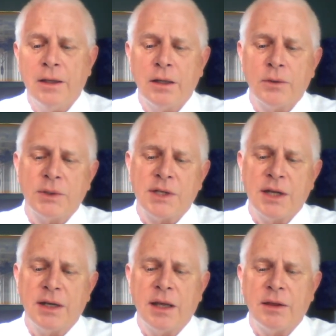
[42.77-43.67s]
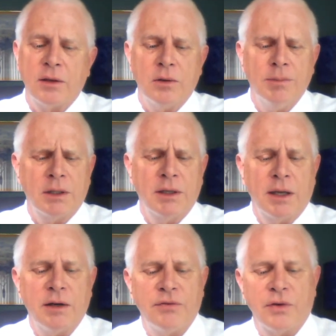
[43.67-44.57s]
Here we study ethical big
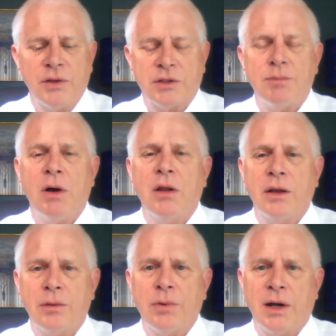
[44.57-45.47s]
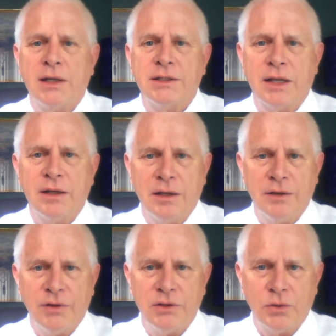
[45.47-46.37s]
data for the small enterprise and
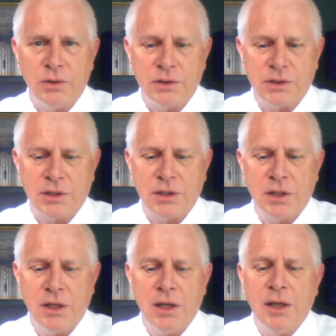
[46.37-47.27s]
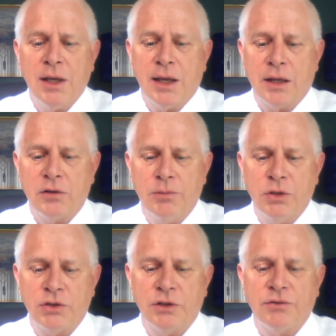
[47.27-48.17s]
individuals.
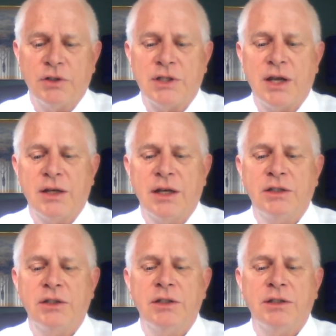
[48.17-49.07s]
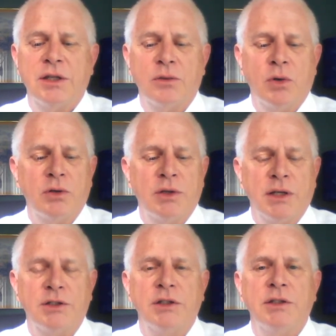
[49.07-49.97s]
Attribution for citations and
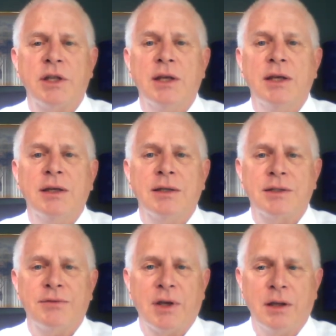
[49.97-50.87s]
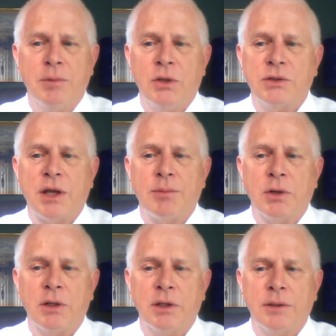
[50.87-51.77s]
quotations is available
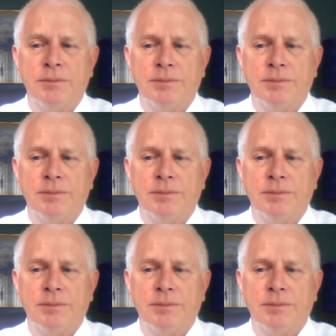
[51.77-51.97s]
separately.